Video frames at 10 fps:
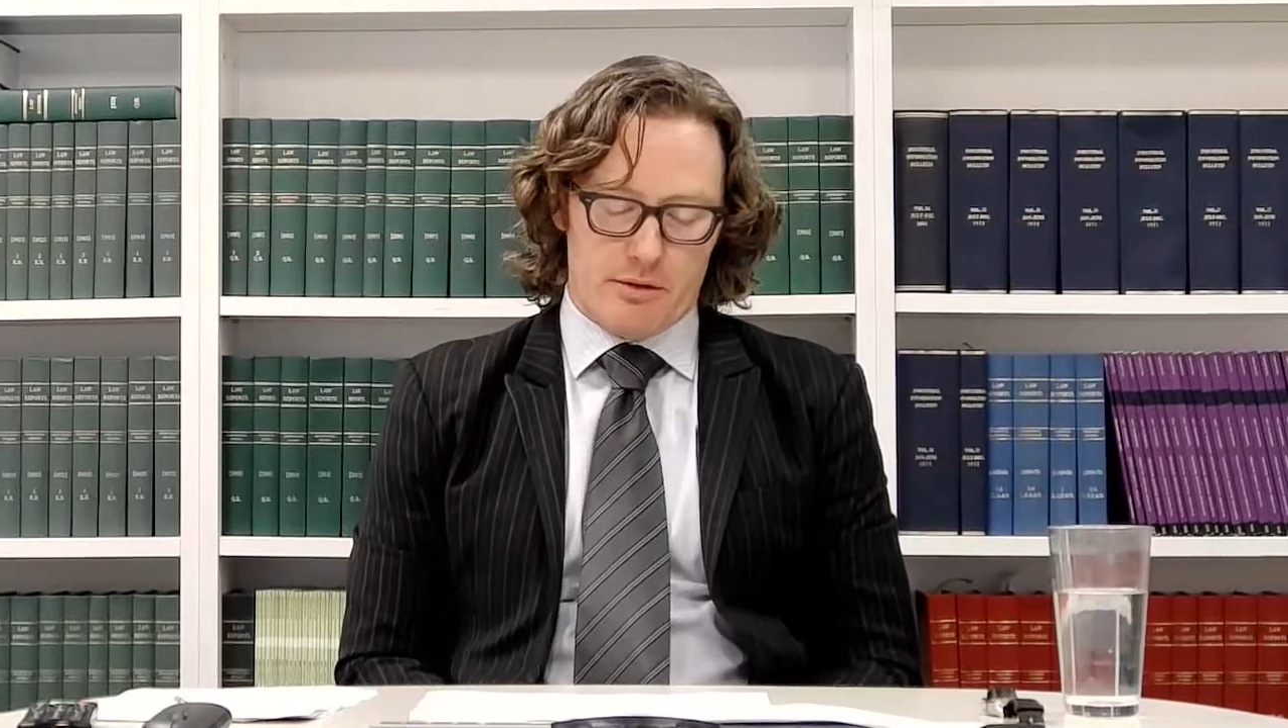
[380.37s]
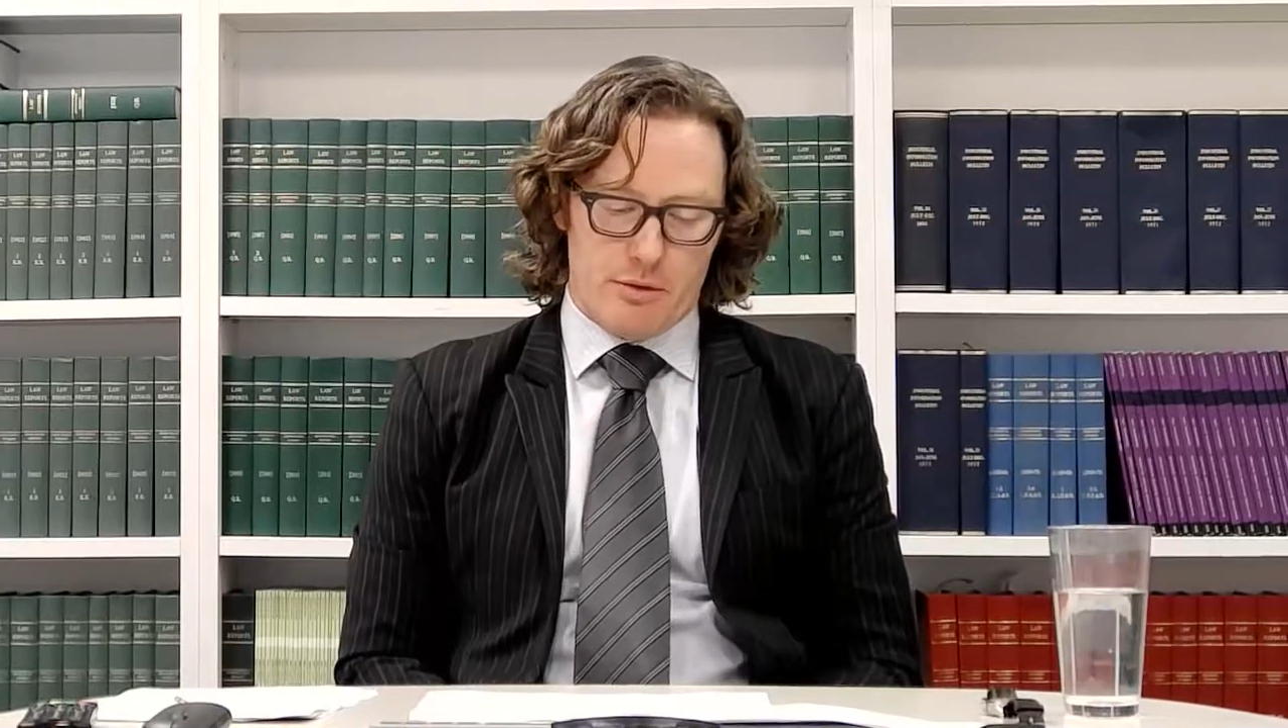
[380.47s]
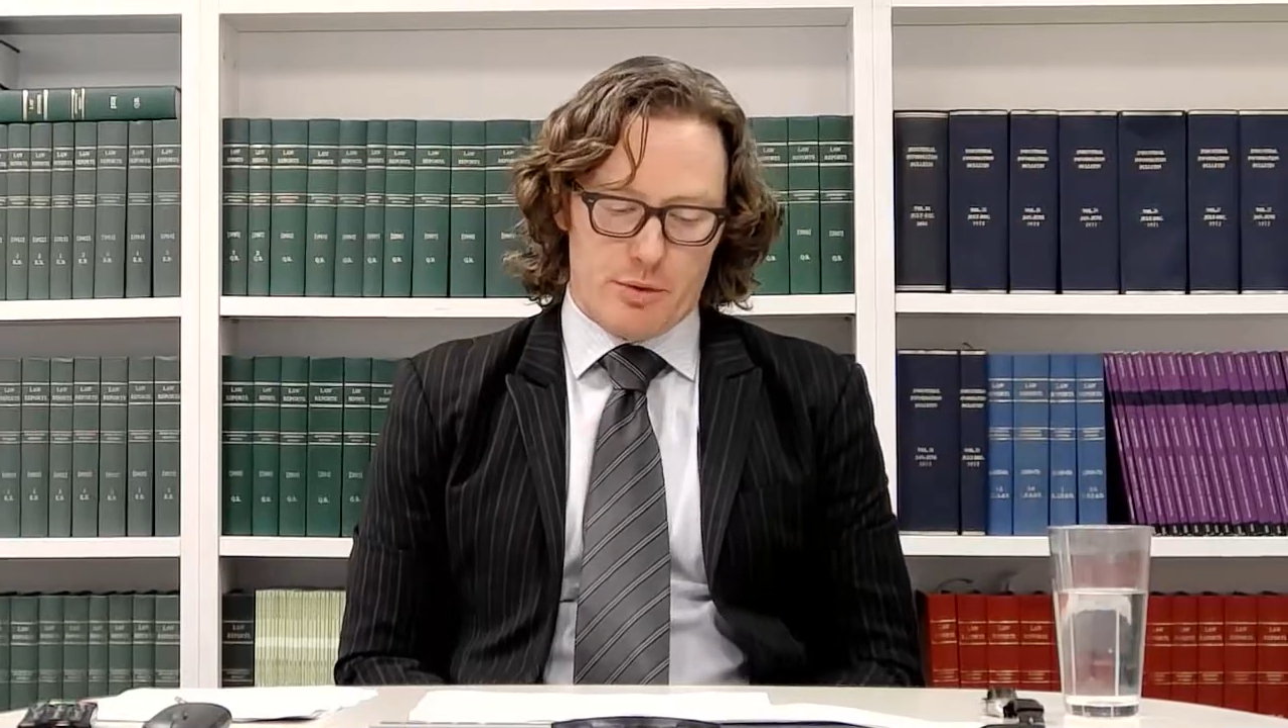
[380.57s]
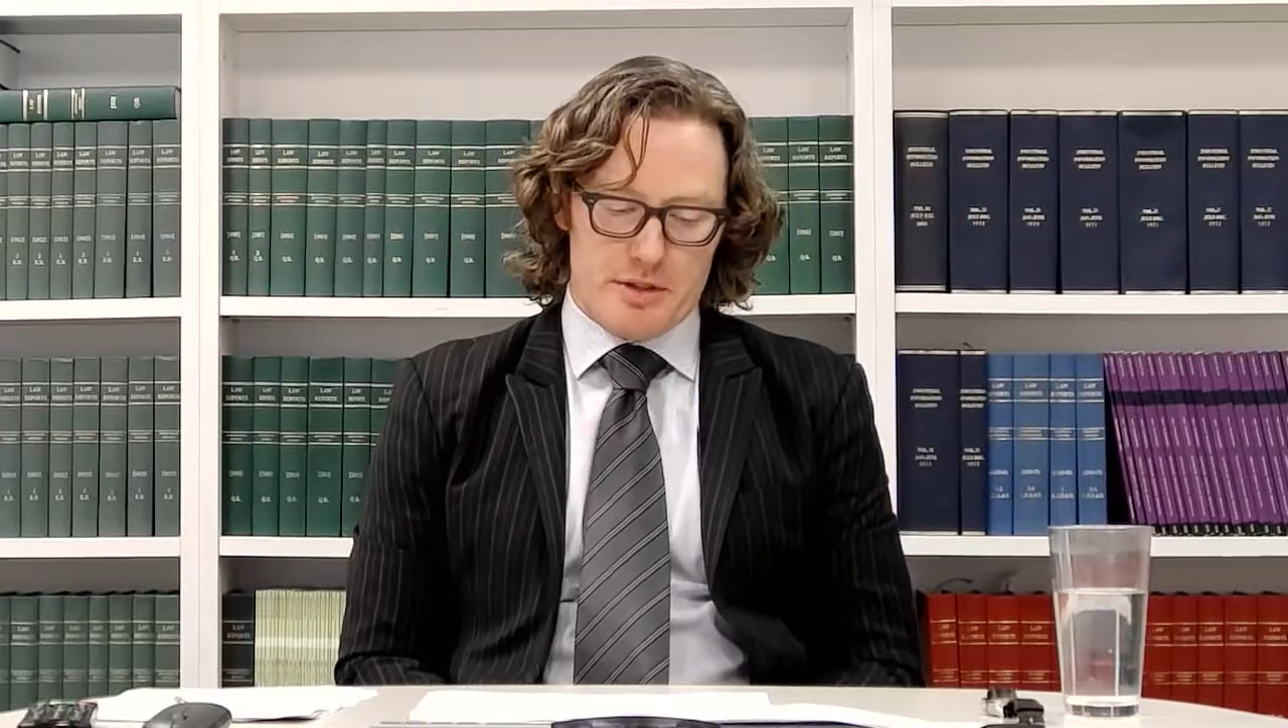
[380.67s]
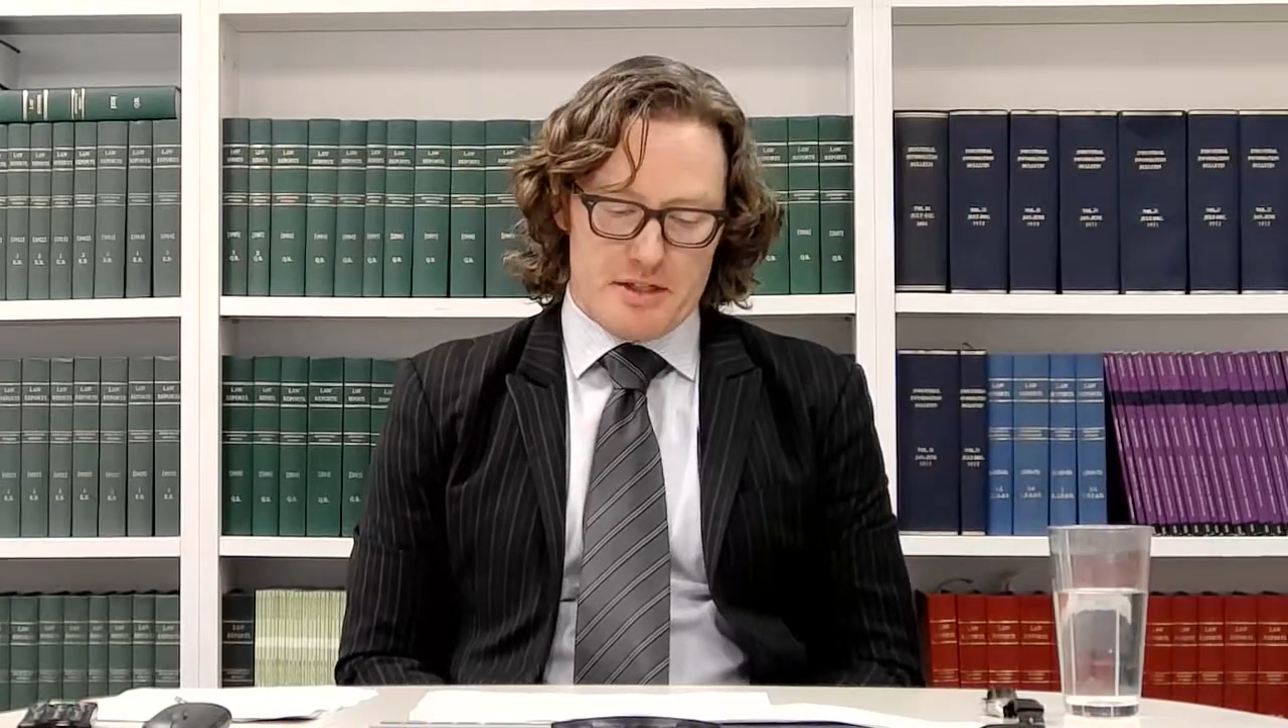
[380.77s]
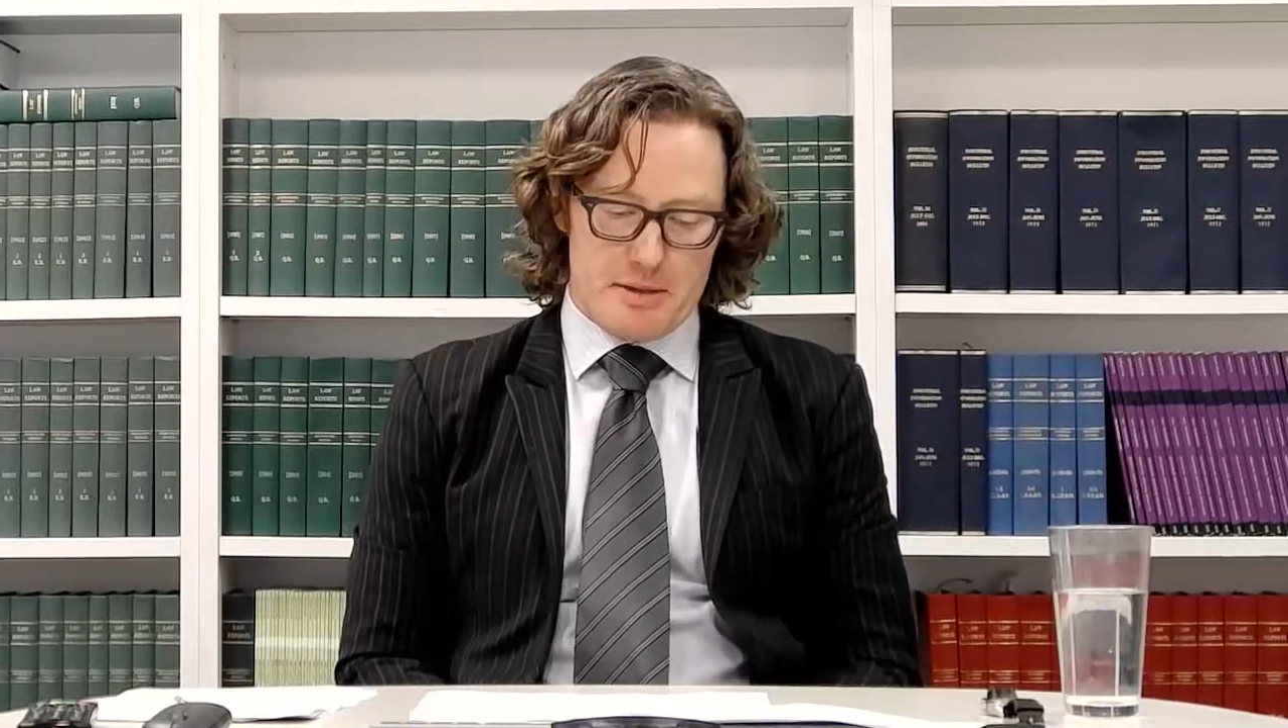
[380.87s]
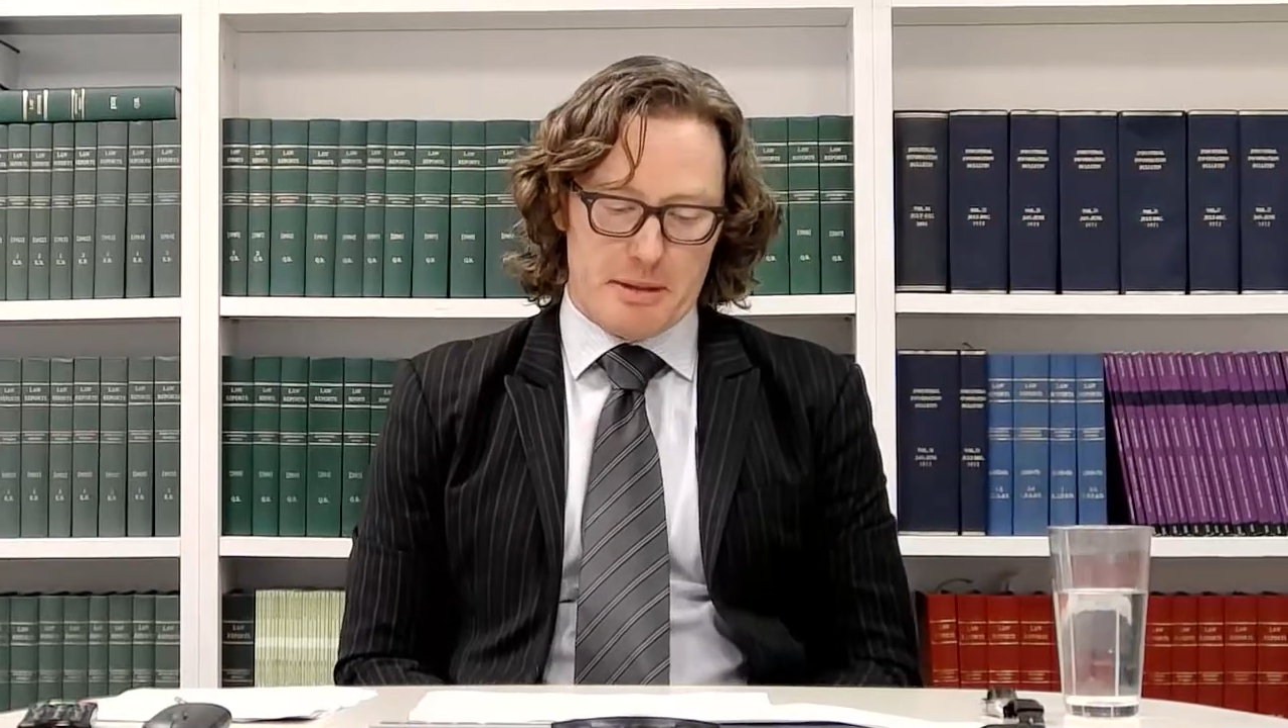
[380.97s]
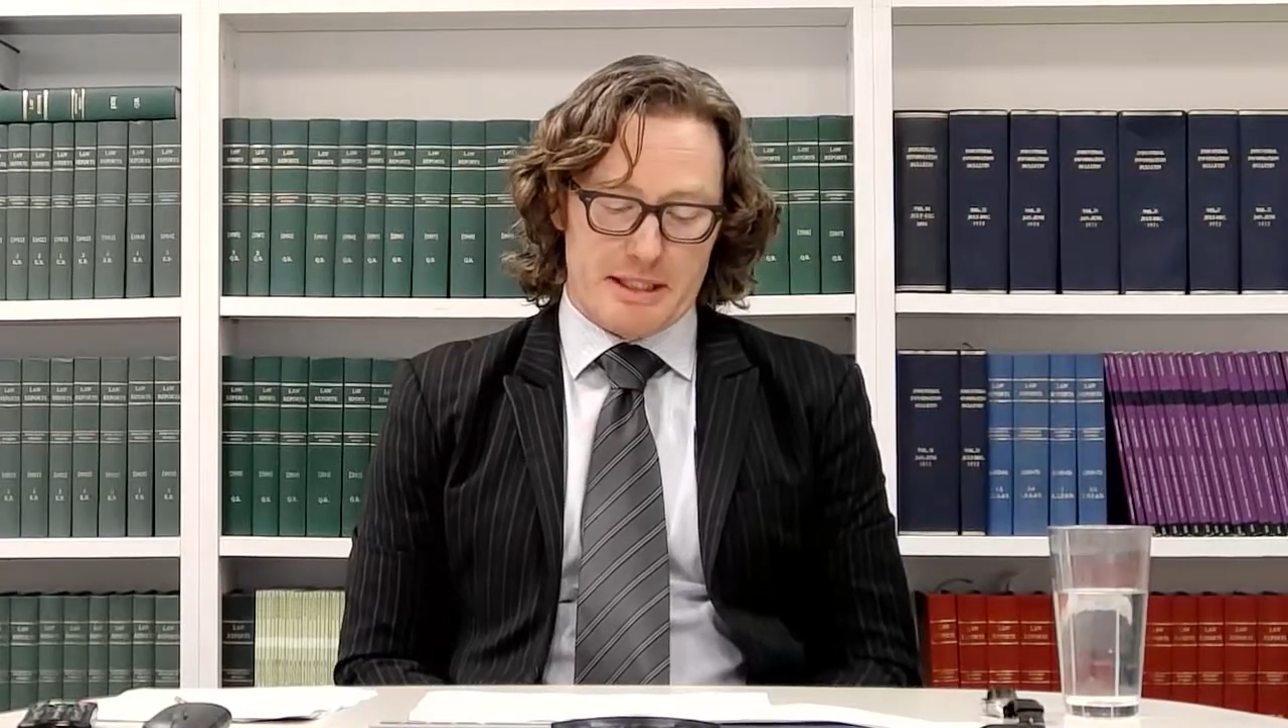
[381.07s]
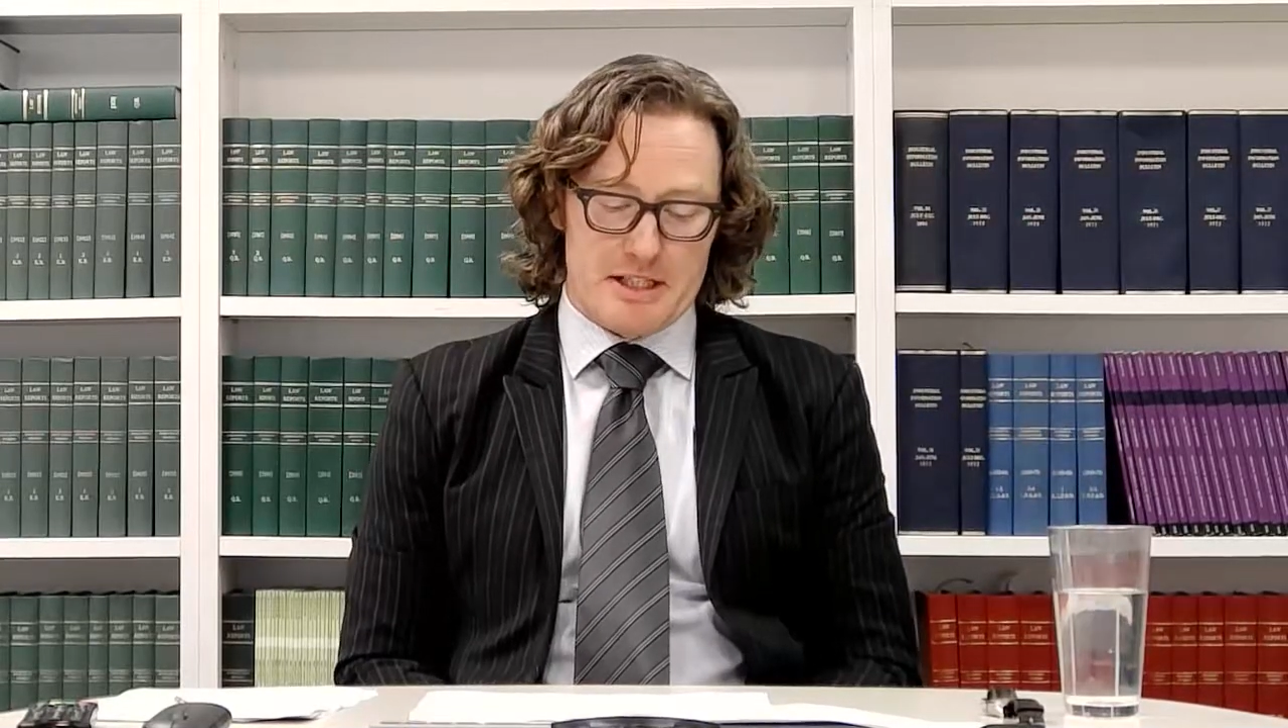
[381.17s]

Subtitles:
were disability